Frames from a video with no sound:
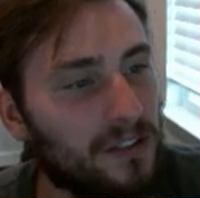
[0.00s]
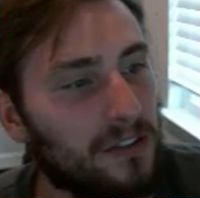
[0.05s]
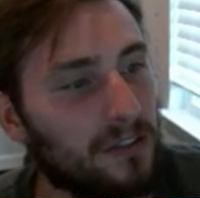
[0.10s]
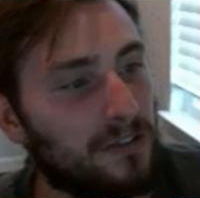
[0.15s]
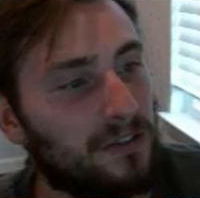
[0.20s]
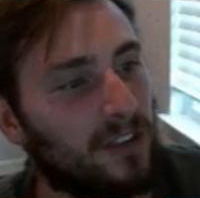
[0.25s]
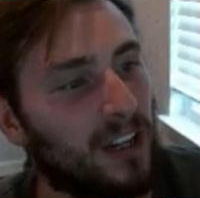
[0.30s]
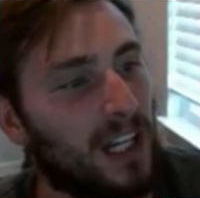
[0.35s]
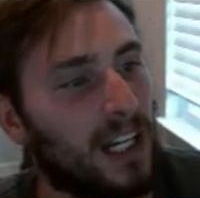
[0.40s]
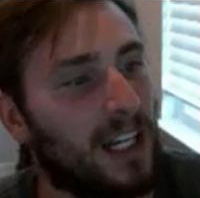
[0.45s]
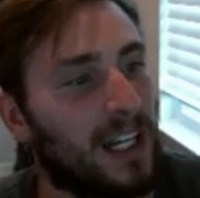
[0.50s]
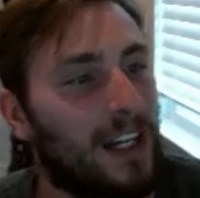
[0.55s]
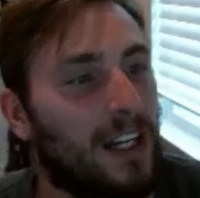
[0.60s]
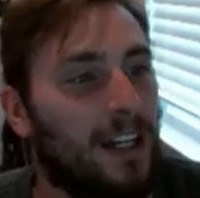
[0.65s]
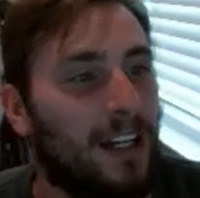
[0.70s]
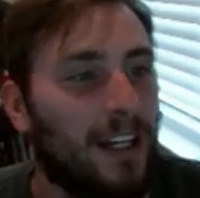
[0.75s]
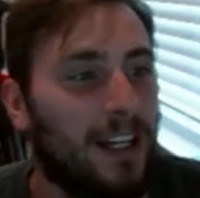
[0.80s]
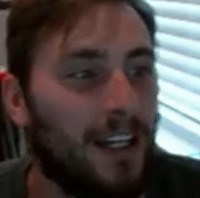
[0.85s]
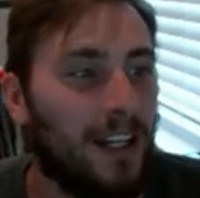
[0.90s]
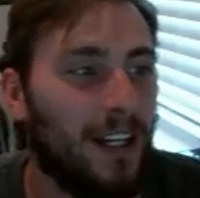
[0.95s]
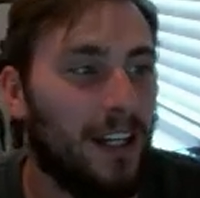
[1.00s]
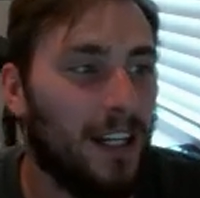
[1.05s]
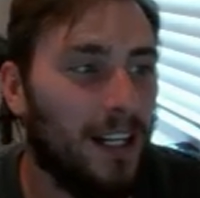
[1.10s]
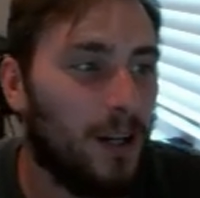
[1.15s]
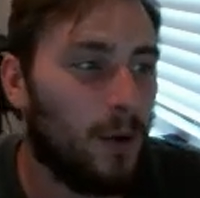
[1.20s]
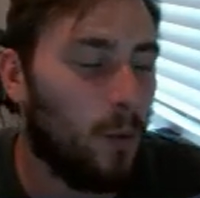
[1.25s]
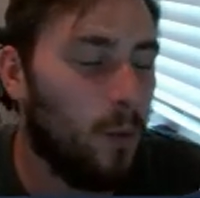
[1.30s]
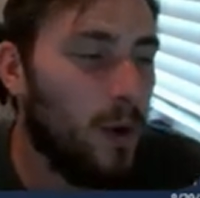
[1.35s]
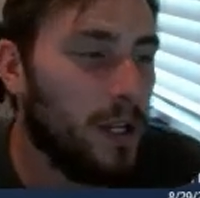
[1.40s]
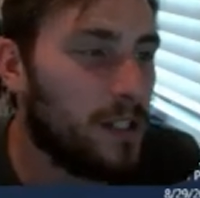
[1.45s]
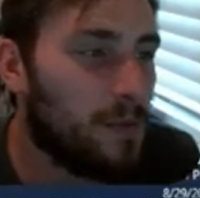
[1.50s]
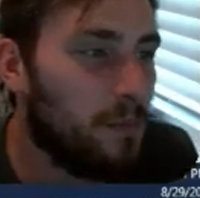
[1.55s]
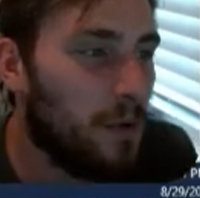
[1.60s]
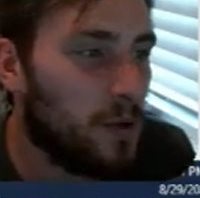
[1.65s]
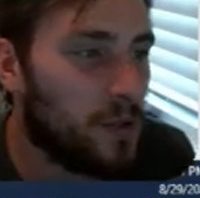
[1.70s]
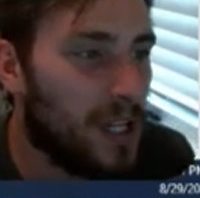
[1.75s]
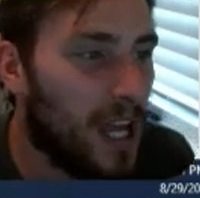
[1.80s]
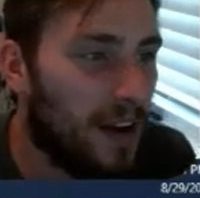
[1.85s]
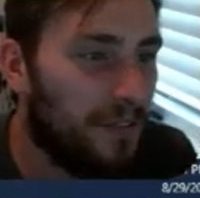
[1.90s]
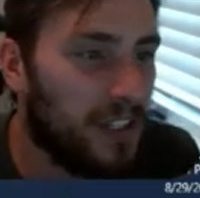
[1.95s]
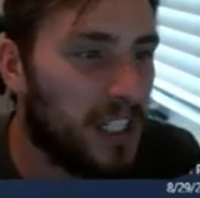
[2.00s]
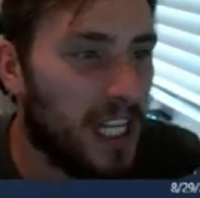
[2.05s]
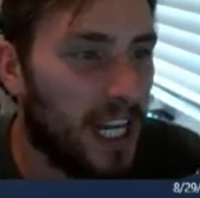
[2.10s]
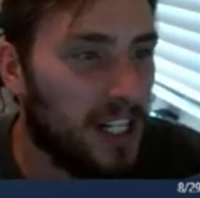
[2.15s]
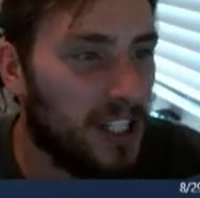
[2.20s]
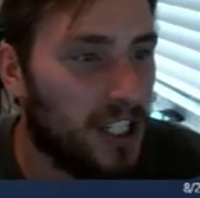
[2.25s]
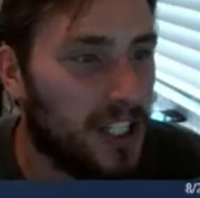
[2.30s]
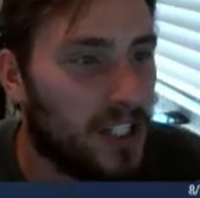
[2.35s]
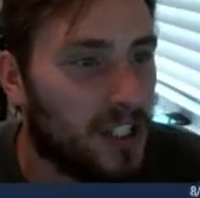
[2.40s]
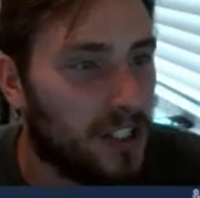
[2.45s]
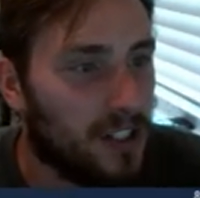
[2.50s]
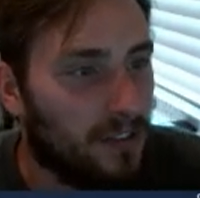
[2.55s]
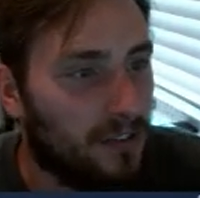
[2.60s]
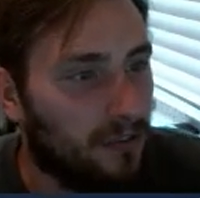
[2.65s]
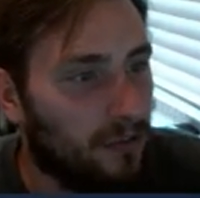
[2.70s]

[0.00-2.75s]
of, you know, what's most advantageous